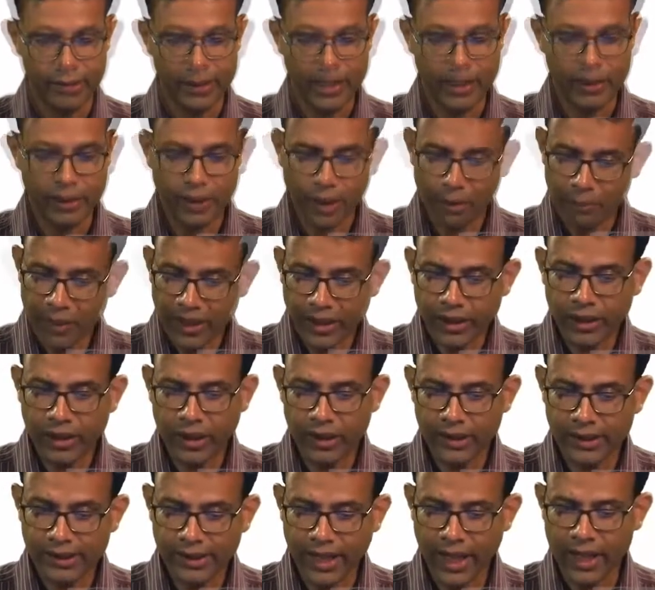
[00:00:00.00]

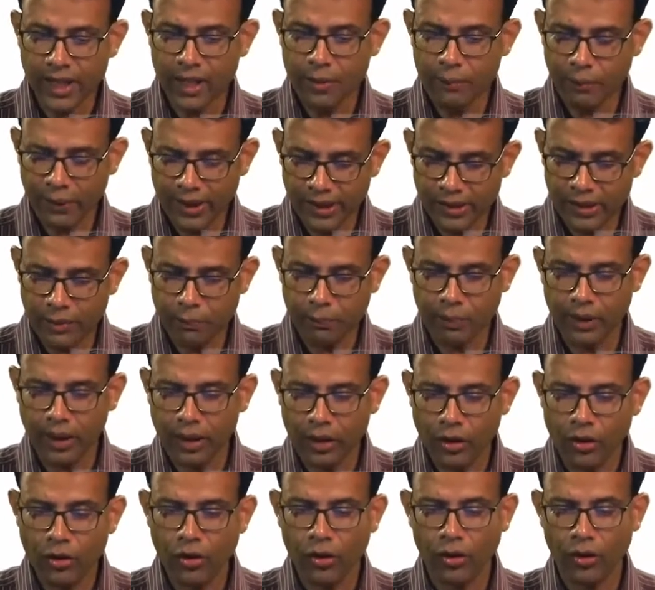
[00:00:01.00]
Perturbations can in principle
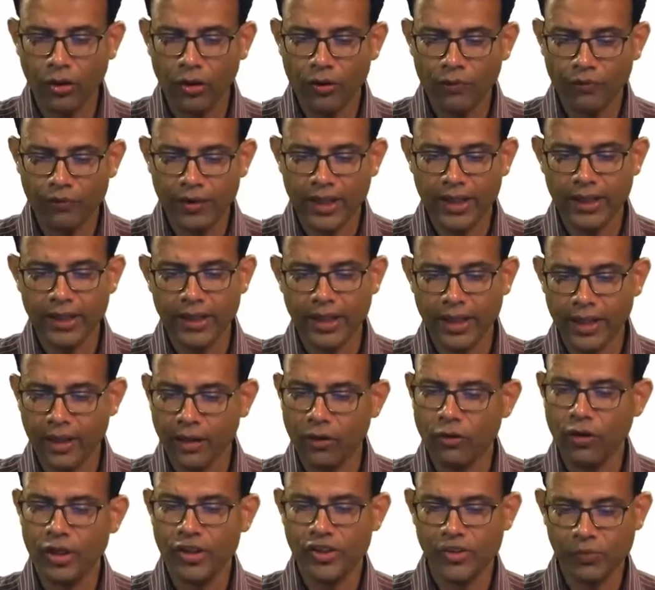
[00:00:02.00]
grow when their
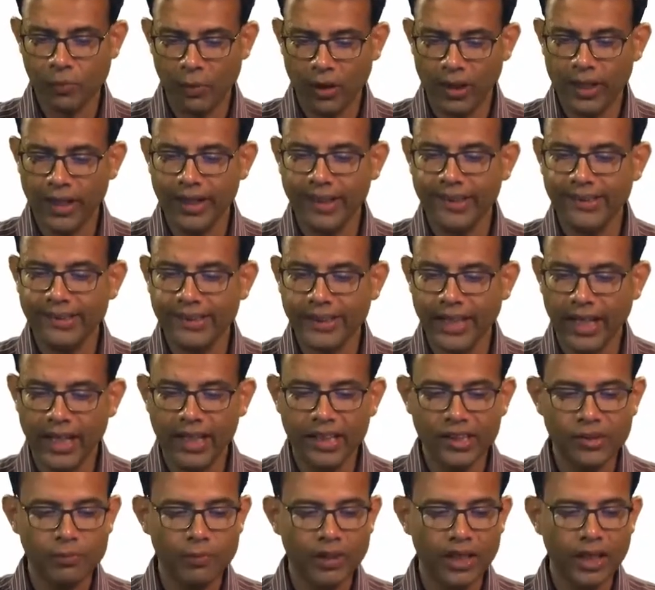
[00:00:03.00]
corresponding
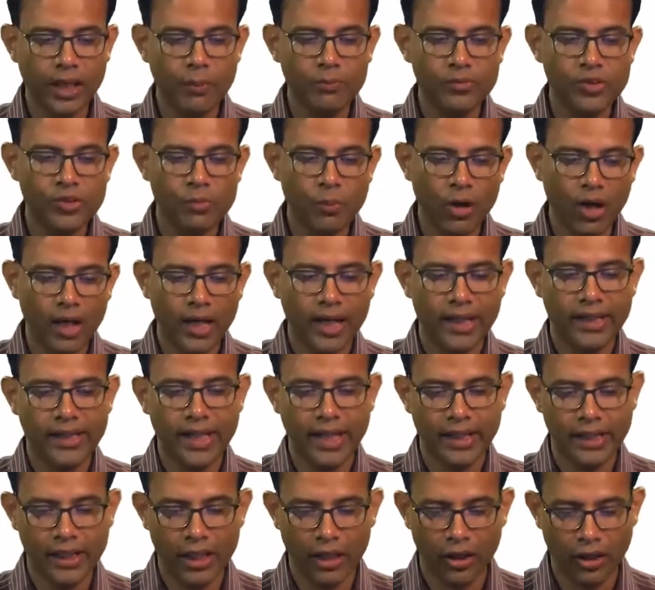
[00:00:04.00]
scales become smaller
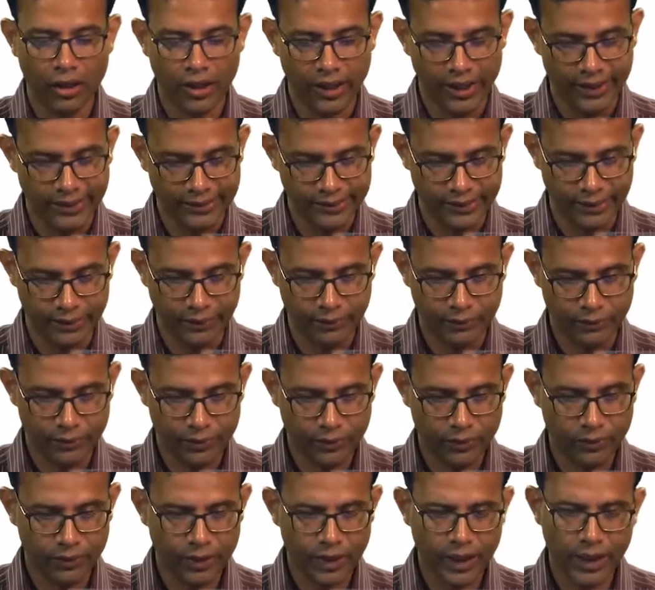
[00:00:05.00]
than the horizon,
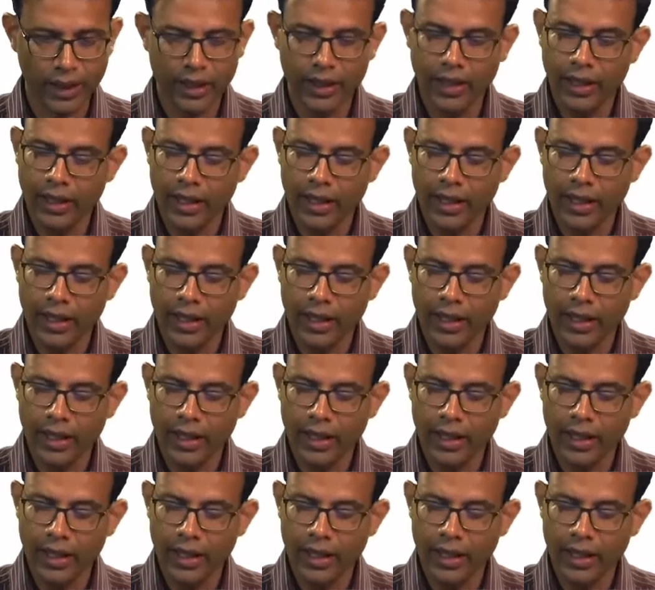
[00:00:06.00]
okay.